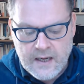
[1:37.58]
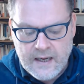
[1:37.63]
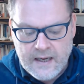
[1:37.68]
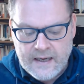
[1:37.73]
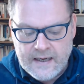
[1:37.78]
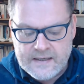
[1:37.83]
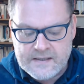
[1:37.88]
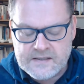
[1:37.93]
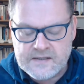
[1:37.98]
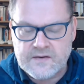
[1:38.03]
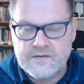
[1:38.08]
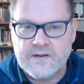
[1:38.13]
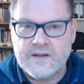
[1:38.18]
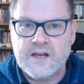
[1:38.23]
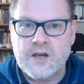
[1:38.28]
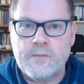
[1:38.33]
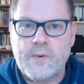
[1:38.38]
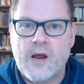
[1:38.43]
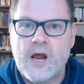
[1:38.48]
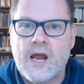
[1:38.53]
is to
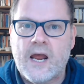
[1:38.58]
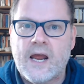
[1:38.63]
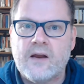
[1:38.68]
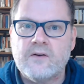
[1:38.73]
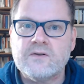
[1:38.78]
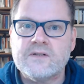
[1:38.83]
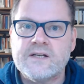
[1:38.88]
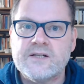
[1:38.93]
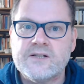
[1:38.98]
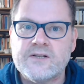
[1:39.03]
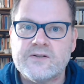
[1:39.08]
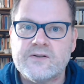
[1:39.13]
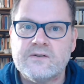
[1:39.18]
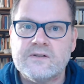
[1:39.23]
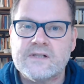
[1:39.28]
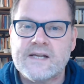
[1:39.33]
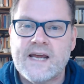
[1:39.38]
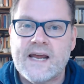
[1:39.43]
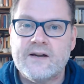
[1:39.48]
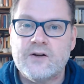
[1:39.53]
think about how digital
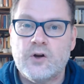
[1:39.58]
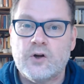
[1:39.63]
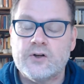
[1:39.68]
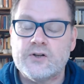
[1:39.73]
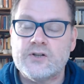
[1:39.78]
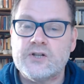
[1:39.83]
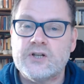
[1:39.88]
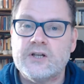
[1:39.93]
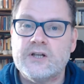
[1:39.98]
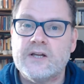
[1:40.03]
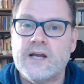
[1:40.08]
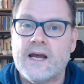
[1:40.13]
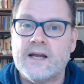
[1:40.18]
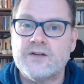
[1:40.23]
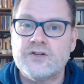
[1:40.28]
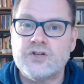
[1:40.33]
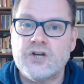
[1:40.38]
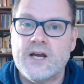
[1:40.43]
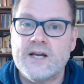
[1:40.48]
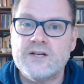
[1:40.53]
technology
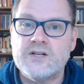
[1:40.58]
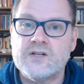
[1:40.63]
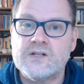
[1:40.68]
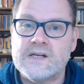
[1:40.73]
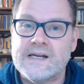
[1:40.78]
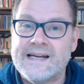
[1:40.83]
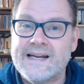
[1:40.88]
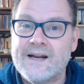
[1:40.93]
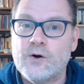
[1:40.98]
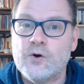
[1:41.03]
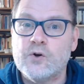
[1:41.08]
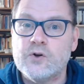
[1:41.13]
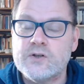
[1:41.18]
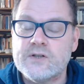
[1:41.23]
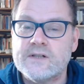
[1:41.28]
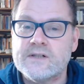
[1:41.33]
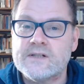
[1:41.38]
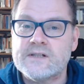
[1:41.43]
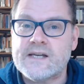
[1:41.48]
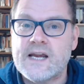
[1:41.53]
and changes in
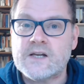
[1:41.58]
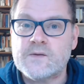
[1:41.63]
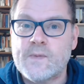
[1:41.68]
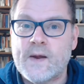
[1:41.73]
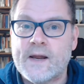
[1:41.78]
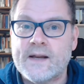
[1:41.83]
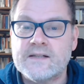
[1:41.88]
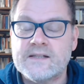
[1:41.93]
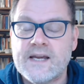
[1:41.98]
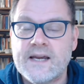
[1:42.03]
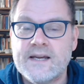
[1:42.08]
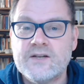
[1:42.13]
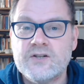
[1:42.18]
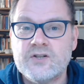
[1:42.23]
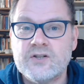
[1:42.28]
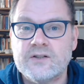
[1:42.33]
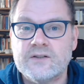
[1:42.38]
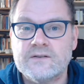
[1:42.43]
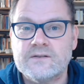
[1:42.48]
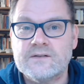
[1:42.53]
audience
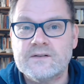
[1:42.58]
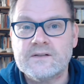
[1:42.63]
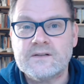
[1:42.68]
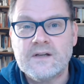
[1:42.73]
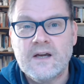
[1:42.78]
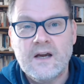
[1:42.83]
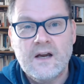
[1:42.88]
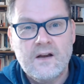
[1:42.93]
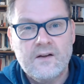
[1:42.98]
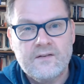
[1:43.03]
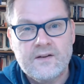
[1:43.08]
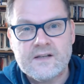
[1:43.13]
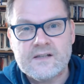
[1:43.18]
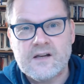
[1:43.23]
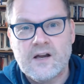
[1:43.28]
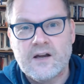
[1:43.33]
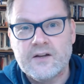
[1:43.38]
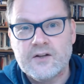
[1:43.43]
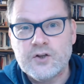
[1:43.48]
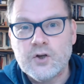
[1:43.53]
expectations, things
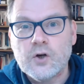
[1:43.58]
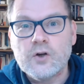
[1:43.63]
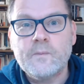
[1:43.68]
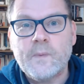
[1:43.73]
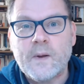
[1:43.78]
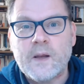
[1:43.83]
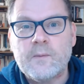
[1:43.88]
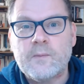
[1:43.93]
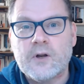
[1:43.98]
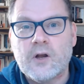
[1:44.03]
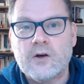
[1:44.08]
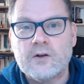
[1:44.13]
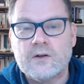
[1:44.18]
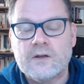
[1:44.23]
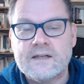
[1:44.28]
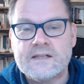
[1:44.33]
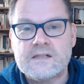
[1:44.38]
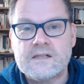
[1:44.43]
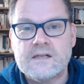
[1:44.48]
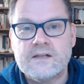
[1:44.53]
like young people aren't
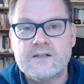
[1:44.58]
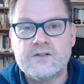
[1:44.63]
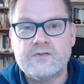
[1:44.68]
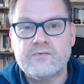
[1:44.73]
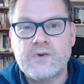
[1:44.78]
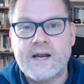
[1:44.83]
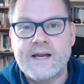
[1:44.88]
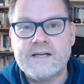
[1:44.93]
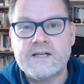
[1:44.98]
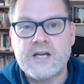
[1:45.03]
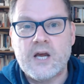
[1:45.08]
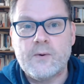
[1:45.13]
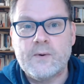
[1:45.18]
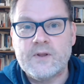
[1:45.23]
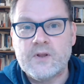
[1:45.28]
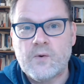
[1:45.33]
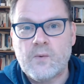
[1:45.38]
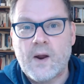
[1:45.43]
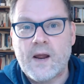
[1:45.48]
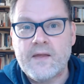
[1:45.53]
listening to radio
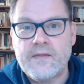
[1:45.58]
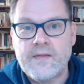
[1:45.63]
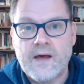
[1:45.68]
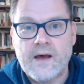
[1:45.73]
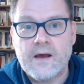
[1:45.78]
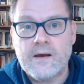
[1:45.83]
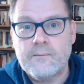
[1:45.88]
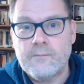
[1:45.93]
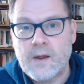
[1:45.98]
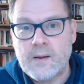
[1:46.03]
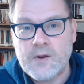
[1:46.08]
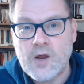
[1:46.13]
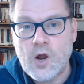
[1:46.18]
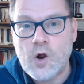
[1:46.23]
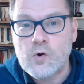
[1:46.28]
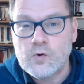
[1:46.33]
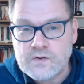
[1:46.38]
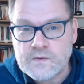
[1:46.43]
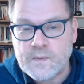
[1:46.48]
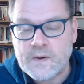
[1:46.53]
in the way that maybe
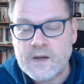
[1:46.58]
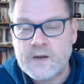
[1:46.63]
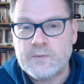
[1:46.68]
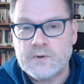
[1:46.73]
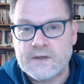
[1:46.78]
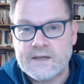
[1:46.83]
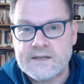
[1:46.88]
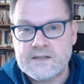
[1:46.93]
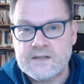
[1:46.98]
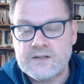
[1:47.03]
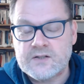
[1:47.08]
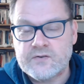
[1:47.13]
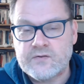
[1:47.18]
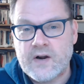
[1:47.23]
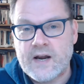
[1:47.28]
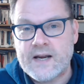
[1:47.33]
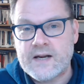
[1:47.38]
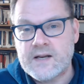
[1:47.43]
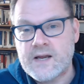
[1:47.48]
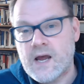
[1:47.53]
older people listen to
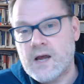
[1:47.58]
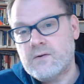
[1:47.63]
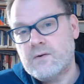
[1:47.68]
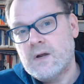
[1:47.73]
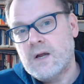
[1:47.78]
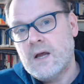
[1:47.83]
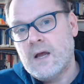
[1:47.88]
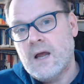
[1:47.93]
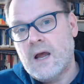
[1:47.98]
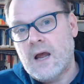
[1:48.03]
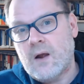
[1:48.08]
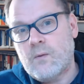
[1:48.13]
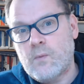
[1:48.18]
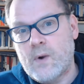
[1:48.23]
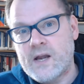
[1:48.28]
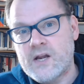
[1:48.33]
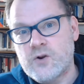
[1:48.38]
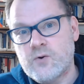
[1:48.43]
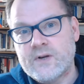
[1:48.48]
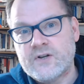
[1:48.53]
radio. And
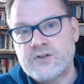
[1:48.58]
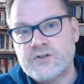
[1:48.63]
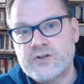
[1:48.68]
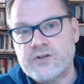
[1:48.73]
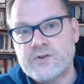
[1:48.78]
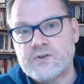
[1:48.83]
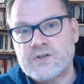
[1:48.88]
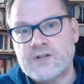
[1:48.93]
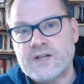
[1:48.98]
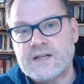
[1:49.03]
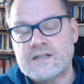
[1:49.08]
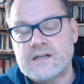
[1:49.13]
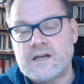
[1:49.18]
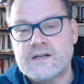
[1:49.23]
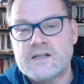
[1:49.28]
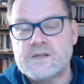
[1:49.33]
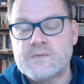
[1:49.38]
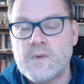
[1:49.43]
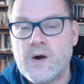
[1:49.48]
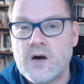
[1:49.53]
when you introduce things
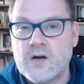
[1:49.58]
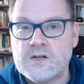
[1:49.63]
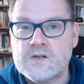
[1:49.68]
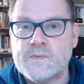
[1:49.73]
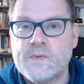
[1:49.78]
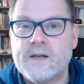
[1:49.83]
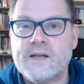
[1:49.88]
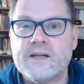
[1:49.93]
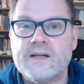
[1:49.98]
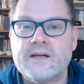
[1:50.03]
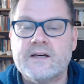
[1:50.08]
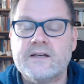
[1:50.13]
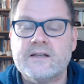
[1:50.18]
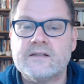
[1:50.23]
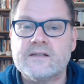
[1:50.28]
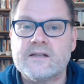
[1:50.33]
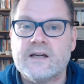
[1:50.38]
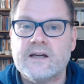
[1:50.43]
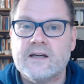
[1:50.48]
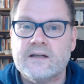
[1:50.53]
like smart
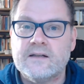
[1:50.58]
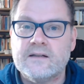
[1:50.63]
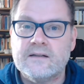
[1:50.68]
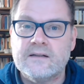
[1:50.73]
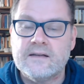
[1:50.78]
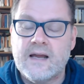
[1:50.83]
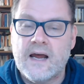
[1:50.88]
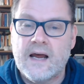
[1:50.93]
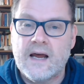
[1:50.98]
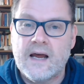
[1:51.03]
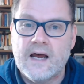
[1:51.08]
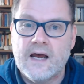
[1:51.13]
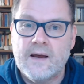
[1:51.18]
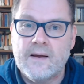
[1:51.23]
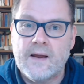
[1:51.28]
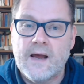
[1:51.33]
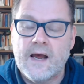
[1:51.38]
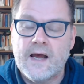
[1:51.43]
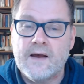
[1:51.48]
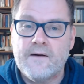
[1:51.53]
speakers and
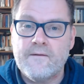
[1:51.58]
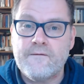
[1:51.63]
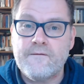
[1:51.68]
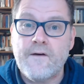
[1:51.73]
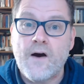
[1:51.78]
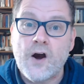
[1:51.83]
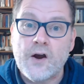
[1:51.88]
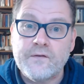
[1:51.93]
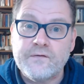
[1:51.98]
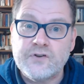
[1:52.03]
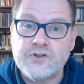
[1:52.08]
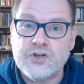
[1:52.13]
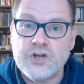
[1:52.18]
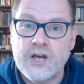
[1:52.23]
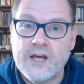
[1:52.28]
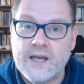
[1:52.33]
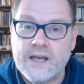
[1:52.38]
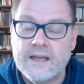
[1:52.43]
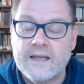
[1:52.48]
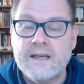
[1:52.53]

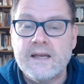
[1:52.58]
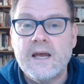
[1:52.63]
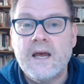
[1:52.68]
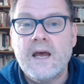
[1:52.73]
5G,